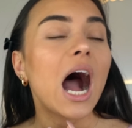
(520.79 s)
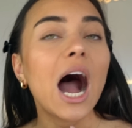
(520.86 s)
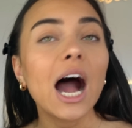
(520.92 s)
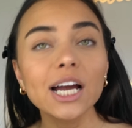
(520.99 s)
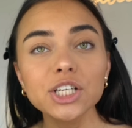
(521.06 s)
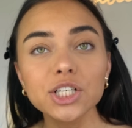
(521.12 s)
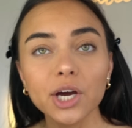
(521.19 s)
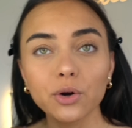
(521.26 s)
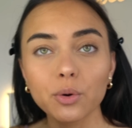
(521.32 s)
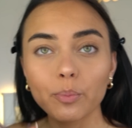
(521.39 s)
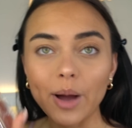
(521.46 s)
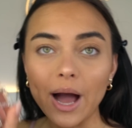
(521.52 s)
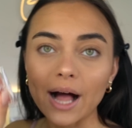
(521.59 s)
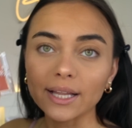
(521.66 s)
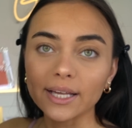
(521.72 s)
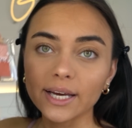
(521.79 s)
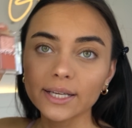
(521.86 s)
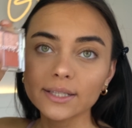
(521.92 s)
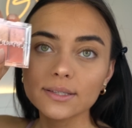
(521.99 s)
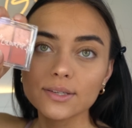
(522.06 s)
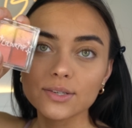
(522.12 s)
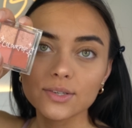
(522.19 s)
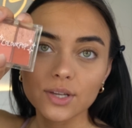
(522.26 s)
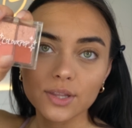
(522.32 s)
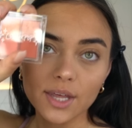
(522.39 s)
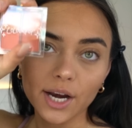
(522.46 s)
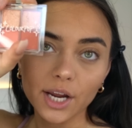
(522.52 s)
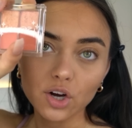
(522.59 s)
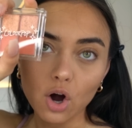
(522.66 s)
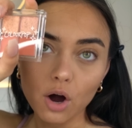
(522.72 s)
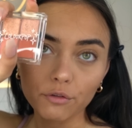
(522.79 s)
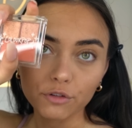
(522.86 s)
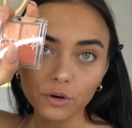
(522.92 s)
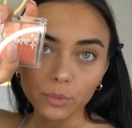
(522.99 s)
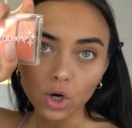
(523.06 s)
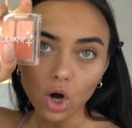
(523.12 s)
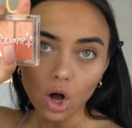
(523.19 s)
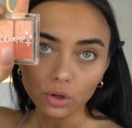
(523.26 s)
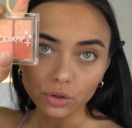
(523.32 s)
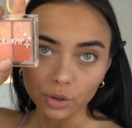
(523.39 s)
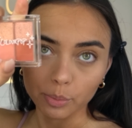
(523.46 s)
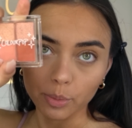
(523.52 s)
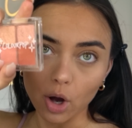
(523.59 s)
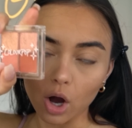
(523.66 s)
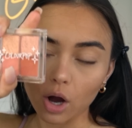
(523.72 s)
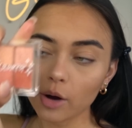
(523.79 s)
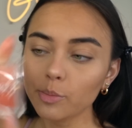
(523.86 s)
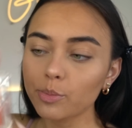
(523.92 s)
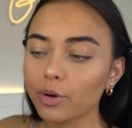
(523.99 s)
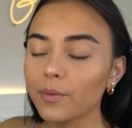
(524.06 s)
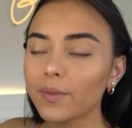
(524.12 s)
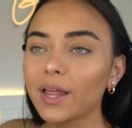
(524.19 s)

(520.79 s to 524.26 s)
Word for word: eyeshadow palettes that I got from Colourpop.